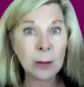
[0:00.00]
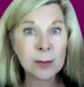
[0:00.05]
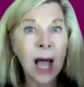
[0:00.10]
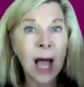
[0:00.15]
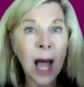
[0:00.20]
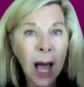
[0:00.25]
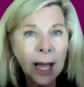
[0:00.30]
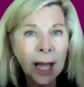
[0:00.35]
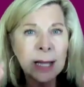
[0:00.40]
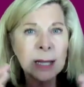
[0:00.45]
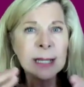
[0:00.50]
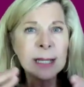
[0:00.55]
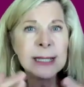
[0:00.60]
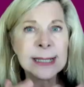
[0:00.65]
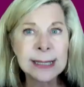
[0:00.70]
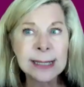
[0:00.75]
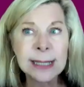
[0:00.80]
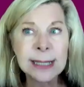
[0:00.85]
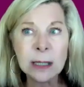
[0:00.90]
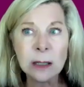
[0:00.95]
It was
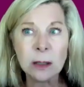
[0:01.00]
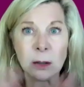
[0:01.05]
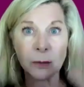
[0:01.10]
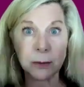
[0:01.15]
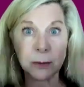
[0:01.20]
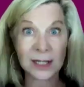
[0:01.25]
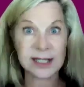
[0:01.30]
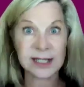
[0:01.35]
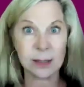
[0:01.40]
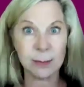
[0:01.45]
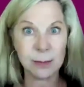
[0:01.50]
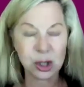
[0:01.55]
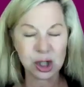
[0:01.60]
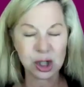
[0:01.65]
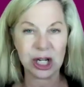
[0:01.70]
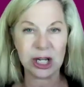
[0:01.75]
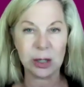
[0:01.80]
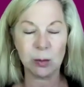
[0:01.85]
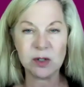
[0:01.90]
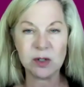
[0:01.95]
highly skilled because the
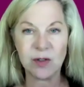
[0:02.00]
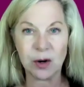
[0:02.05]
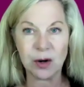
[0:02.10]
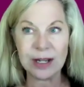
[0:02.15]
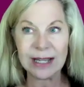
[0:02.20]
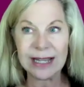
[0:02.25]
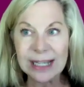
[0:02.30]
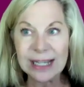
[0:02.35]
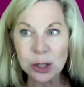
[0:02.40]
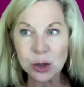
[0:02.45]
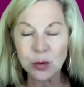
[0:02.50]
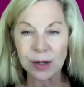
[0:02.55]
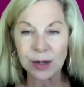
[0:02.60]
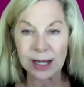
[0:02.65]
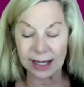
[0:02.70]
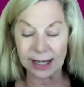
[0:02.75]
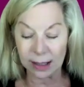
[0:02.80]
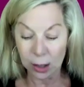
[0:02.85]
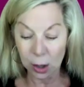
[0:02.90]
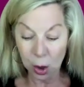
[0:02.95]
machine was very
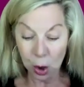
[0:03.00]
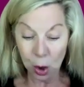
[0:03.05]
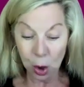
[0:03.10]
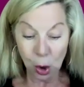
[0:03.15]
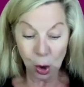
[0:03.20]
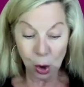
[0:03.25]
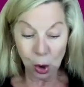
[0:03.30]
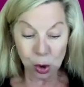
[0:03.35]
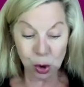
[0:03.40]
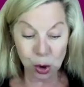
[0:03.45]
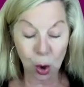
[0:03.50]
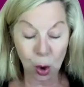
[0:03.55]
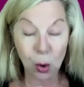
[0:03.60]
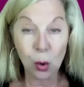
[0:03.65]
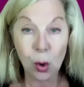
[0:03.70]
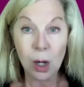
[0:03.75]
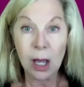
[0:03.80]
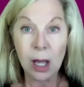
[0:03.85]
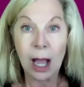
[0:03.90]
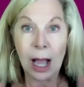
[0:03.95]
intricate.
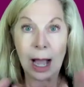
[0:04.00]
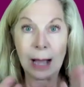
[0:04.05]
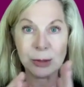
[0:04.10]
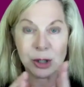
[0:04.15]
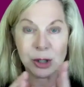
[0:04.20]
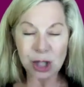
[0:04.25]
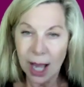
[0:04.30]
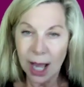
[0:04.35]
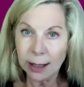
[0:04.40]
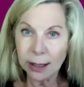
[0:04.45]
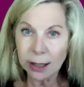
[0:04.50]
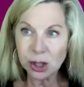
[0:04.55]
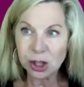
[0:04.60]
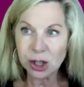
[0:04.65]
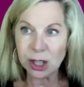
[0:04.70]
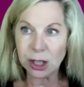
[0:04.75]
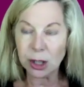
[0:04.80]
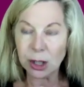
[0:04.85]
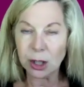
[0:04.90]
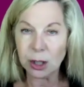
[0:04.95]
So I'm
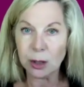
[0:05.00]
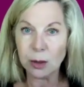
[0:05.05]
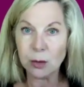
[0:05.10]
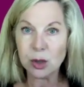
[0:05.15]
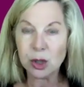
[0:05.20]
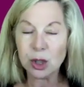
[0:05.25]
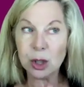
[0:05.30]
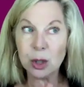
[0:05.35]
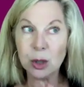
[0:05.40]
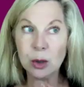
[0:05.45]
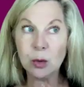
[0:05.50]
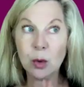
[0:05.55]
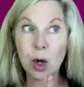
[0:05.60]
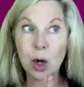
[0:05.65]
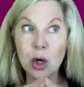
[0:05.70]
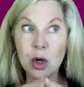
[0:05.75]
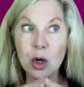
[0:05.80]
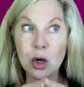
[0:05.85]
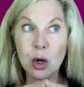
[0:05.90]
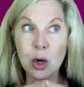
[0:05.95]
challenging you to
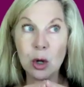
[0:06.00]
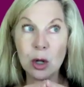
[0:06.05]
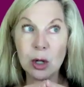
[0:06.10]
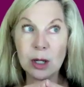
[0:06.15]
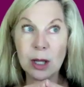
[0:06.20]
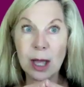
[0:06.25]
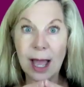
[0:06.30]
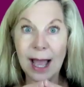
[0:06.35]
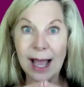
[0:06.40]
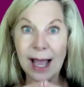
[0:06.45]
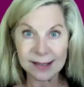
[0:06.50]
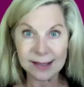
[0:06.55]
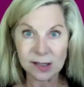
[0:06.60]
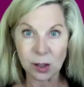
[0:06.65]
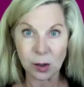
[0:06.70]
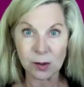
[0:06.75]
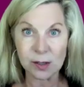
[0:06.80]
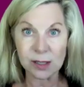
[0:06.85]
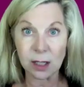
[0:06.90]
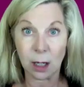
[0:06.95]

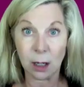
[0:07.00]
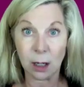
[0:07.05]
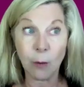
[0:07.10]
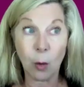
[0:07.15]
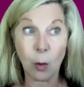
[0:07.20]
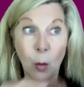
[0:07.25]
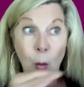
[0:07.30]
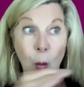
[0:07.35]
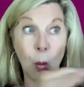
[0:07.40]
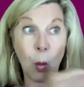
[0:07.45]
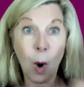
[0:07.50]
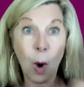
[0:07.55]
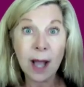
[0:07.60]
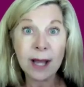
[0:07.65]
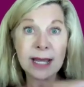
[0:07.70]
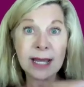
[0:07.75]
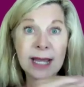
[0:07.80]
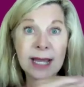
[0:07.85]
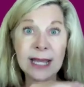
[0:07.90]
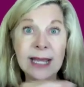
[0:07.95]
ask yourself,
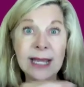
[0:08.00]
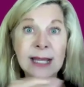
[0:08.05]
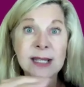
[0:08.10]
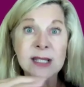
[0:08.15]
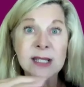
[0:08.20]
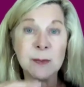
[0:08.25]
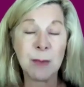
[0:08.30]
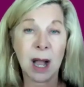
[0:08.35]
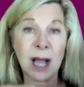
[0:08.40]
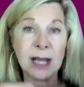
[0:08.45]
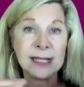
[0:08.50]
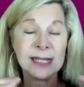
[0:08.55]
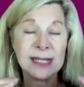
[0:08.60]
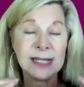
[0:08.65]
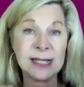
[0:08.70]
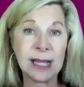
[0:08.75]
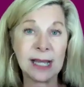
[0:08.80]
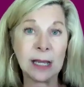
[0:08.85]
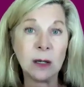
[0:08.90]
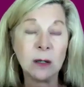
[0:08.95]
what is my
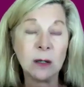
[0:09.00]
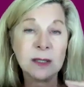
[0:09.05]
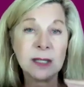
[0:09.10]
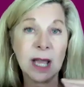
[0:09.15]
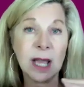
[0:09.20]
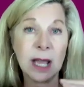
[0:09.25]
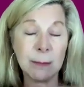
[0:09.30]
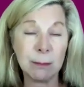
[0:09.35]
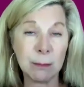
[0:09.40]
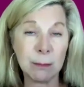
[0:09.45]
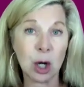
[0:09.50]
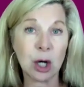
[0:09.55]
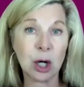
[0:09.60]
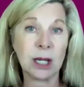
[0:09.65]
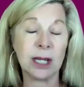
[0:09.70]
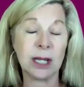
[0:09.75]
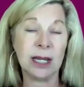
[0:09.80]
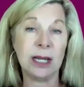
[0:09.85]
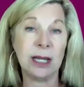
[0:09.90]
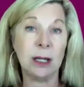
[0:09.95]
sales and
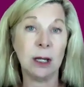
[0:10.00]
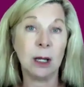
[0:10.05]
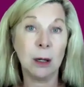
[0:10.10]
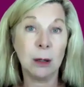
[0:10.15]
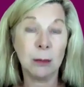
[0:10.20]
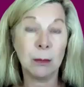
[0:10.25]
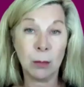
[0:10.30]
marketing?